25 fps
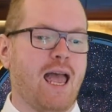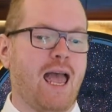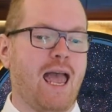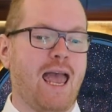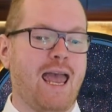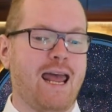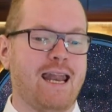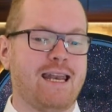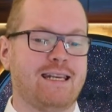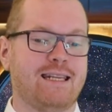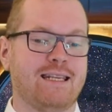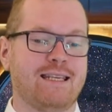
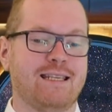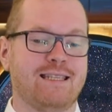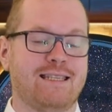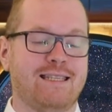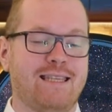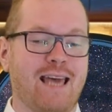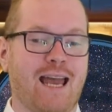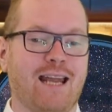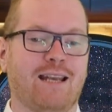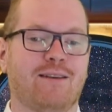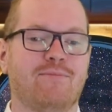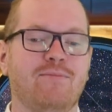And
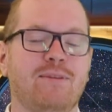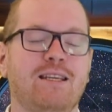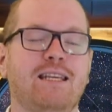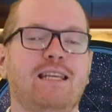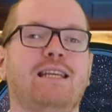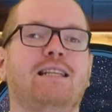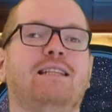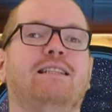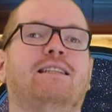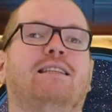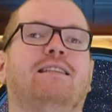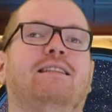that
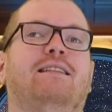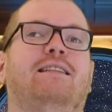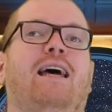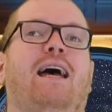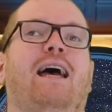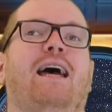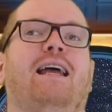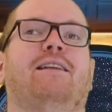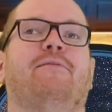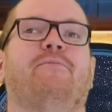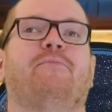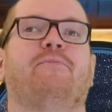means
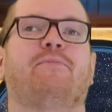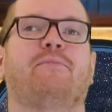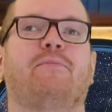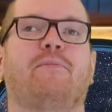that